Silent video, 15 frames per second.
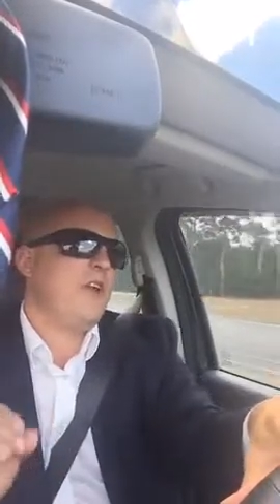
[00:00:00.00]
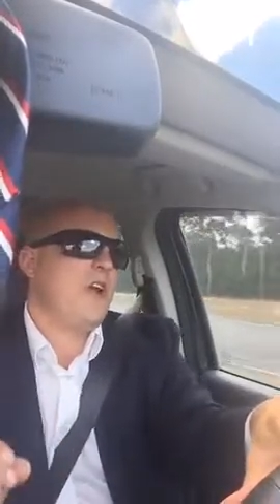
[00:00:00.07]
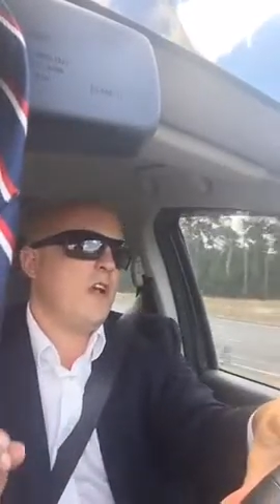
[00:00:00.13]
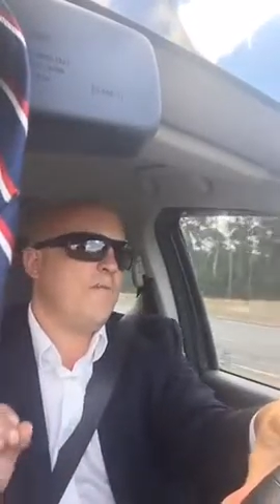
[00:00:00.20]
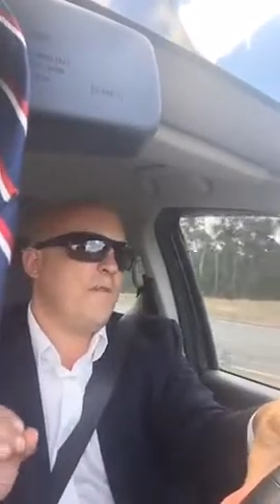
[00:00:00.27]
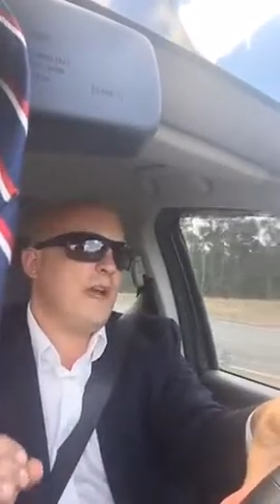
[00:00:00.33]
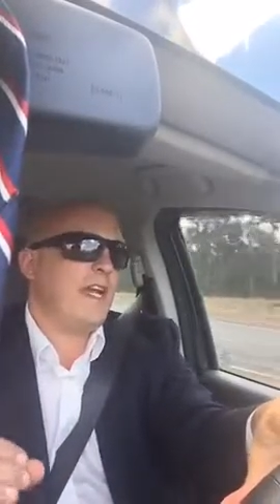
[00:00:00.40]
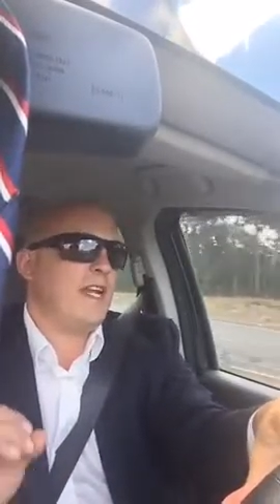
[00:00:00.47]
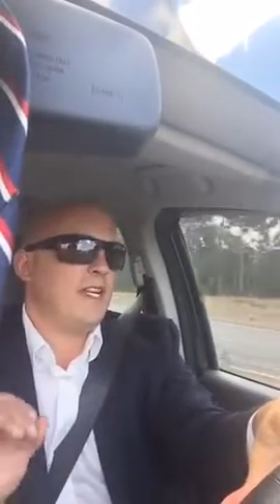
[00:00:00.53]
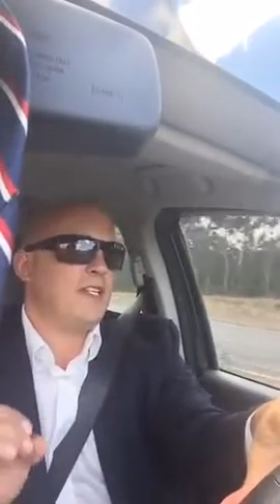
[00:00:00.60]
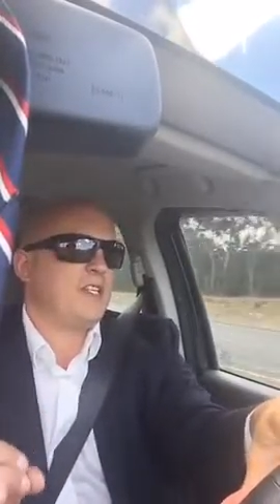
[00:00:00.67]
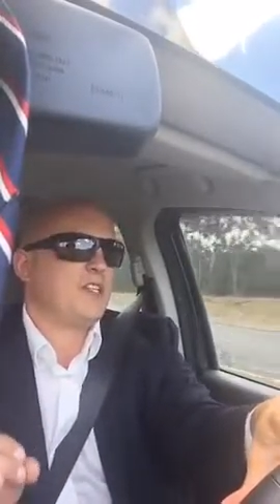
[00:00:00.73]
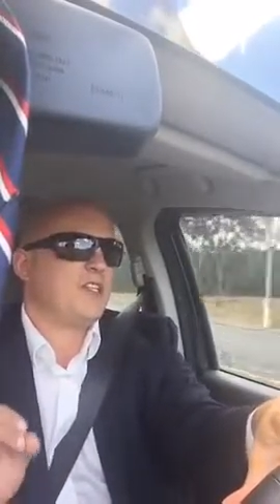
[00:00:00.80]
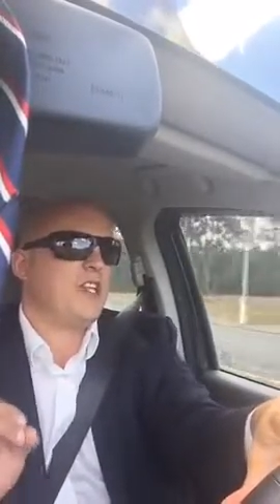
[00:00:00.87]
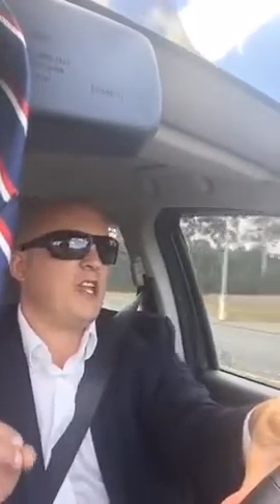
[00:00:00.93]
don't make a
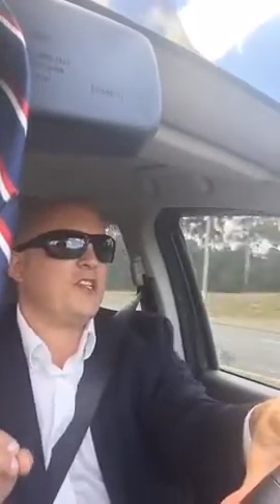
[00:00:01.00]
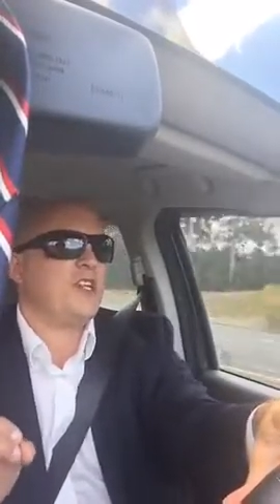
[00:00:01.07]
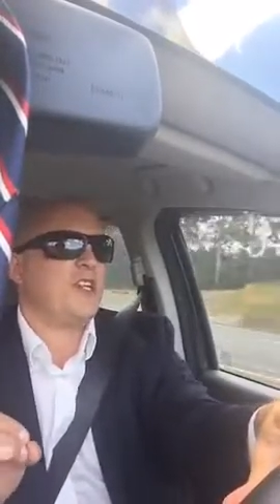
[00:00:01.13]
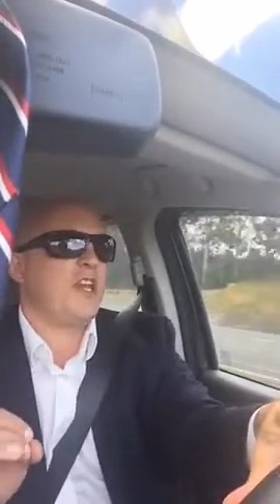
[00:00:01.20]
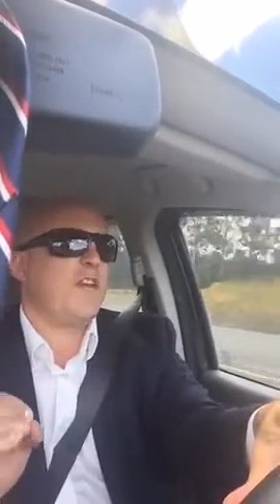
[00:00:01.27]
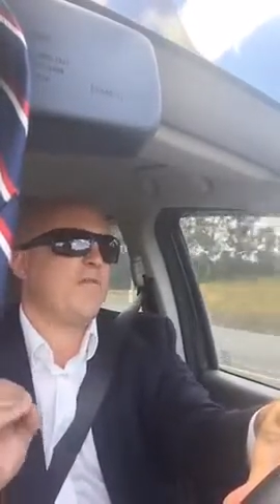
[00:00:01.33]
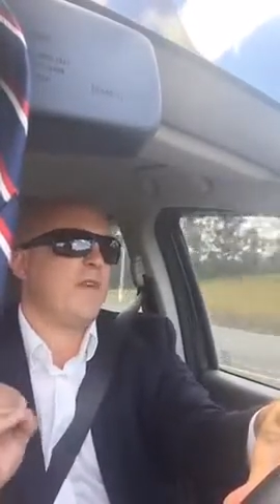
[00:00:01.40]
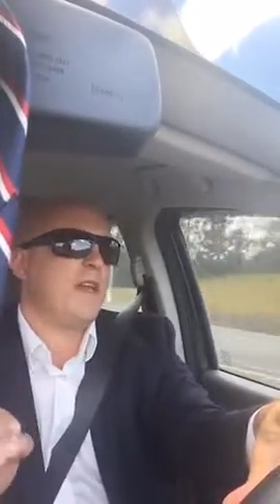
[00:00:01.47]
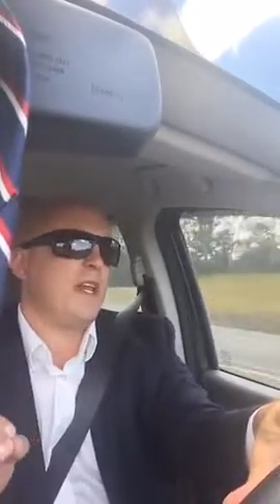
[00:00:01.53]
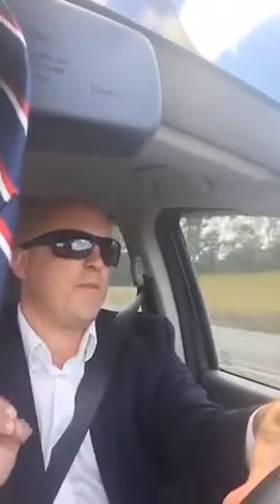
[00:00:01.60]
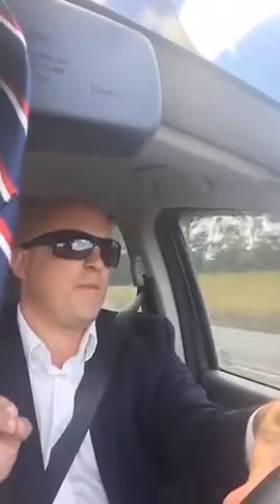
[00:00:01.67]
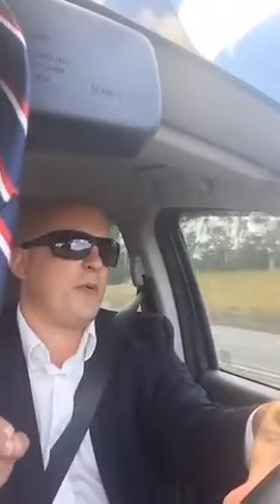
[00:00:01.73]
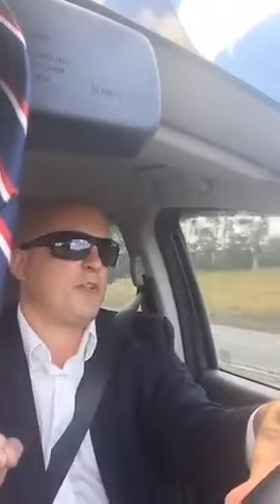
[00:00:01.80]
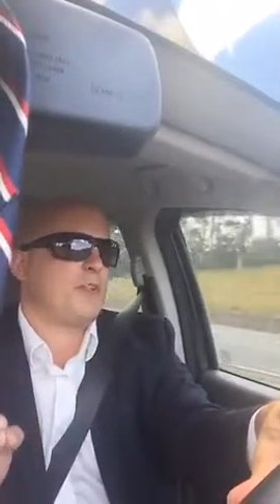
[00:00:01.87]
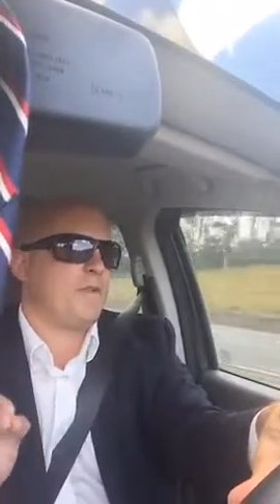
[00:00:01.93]
decision and
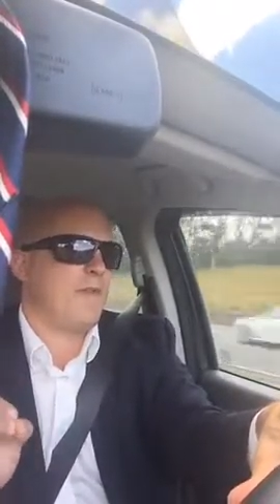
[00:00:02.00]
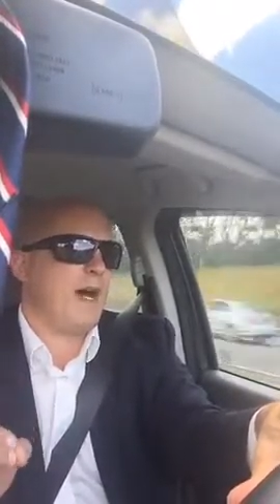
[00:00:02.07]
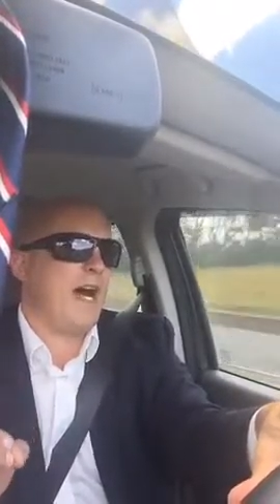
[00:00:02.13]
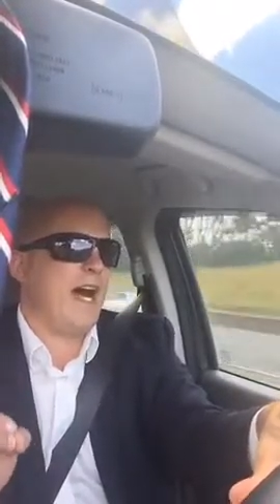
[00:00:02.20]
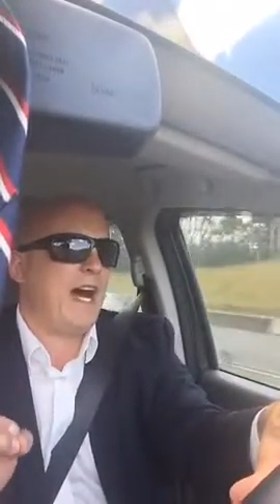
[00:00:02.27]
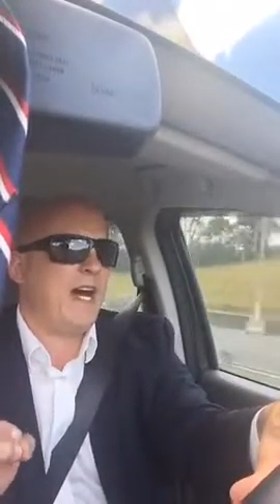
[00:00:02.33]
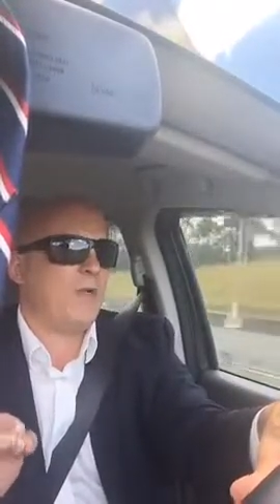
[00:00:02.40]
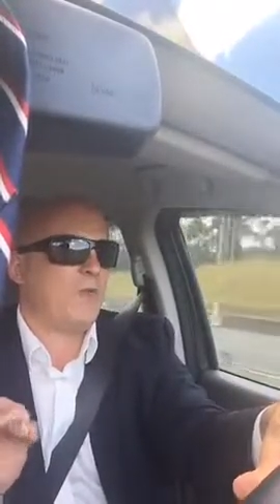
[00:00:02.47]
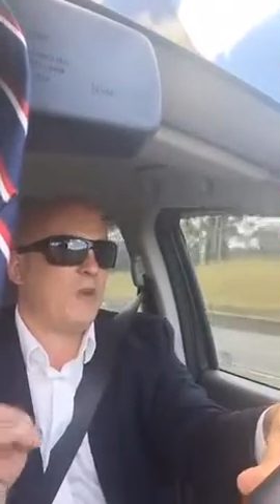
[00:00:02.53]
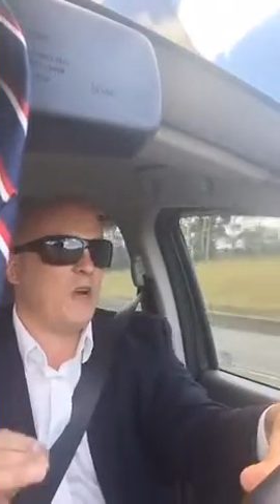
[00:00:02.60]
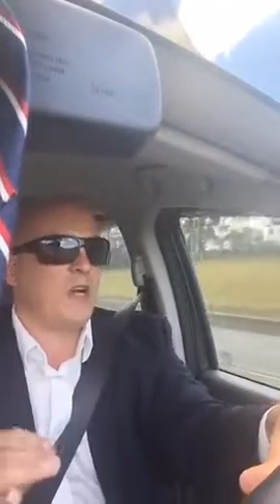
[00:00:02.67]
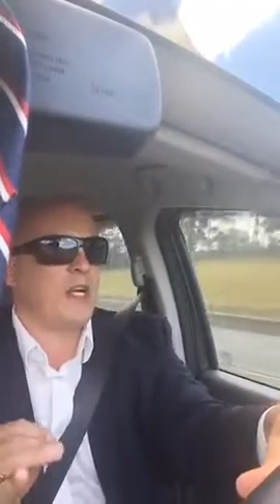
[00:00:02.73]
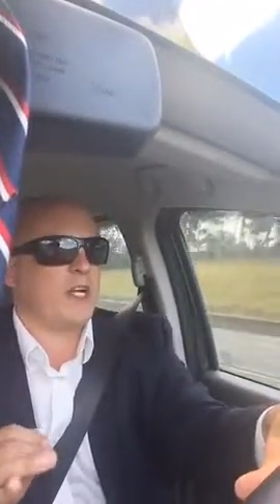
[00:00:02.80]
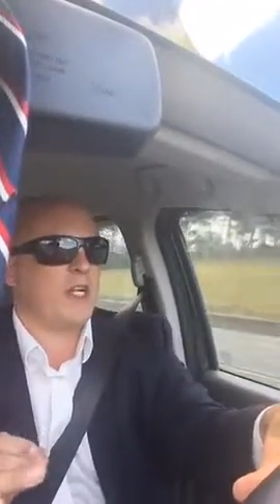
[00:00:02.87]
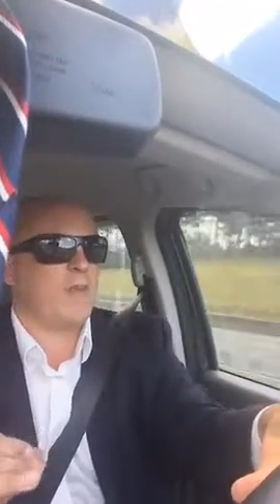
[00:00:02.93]
really put some hard
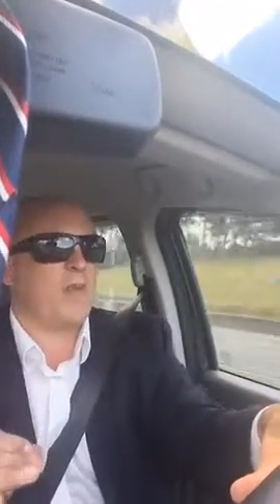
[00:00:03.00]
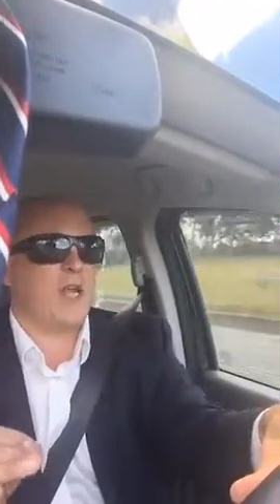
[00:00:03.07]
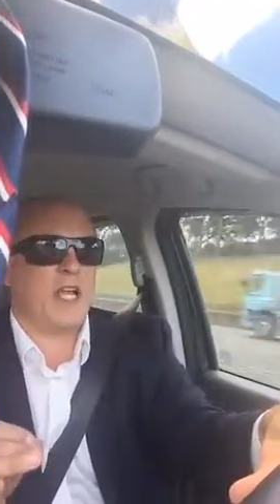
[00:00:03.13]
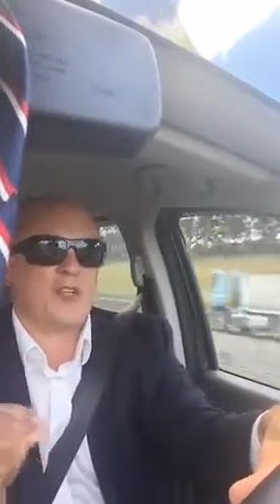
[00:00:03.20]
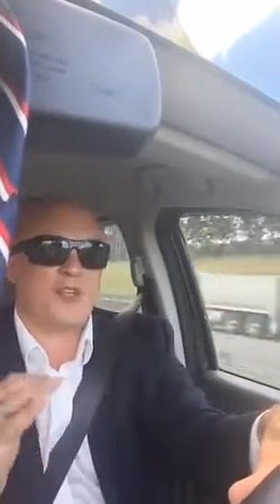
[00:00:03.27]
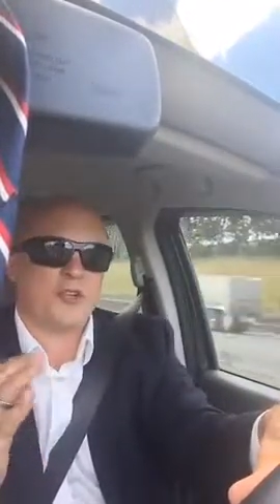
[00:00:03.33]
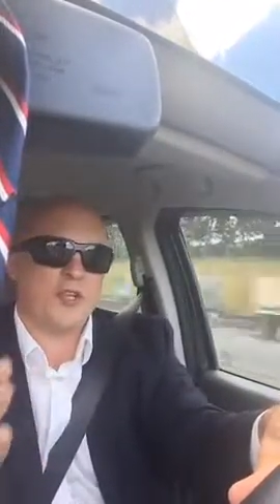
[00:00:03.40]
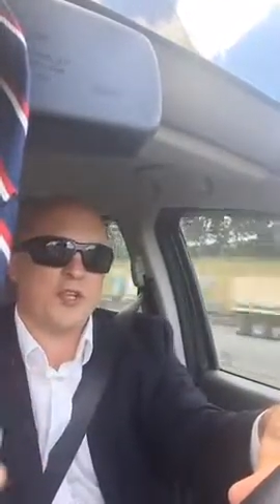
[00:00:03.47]
work into place on